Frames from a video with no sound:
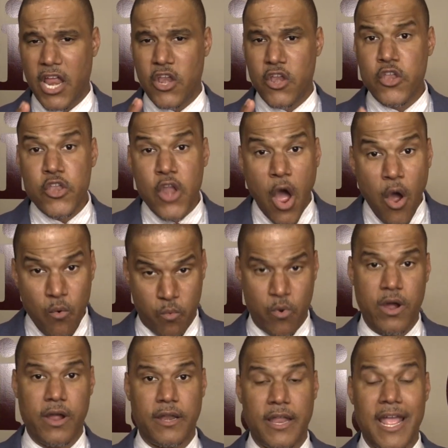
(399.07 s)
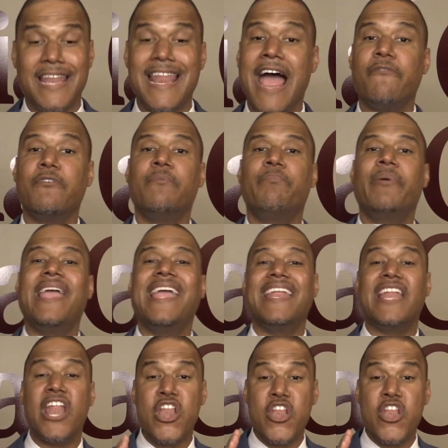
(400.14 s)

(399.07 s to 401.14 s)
No one, and I repeat,